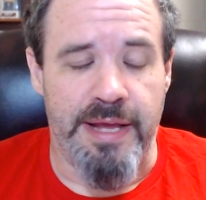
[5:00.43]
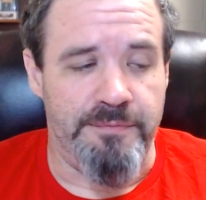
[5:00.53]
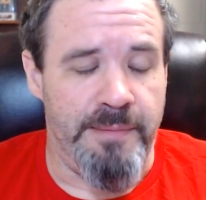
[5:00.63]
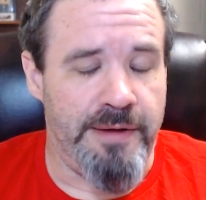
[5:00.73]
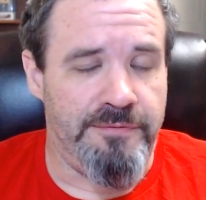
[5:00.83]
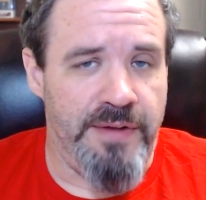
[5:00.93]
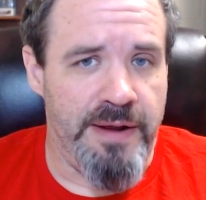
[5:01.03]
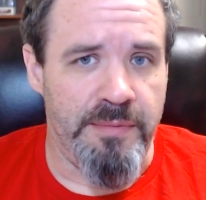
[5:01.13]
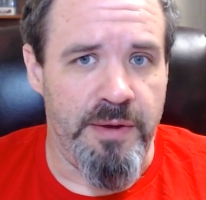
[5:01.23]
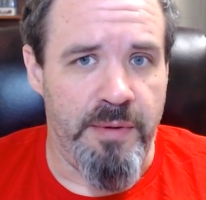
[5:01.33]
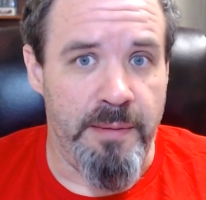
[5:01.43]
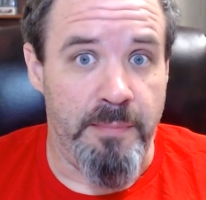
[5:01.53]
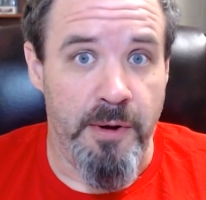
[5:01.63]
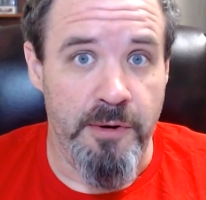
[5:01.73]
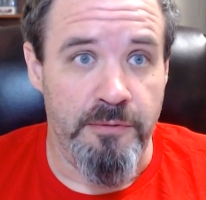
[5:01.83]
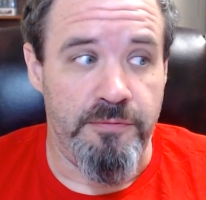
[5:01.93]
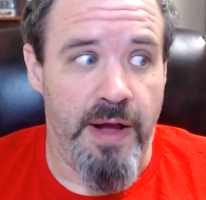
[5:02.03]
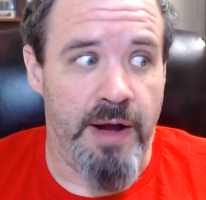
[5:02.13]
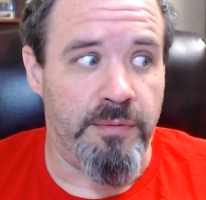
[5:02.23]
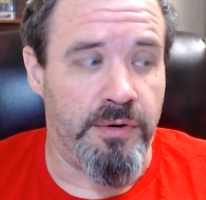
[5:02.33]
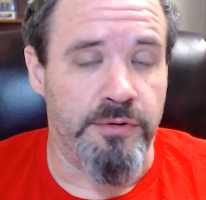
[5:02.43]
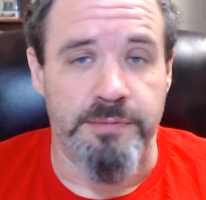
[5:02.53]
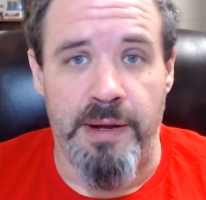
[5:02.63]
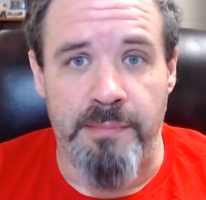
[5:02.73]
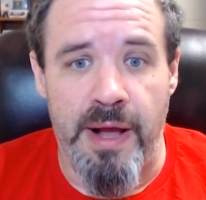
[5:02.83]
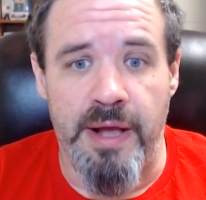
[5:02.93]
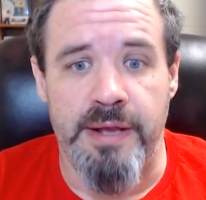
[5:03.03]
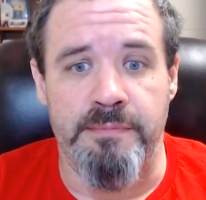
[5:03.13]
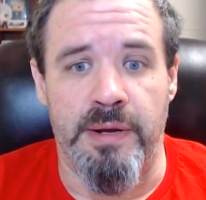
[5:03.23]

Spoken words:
If my family went poof, I would lose my mind,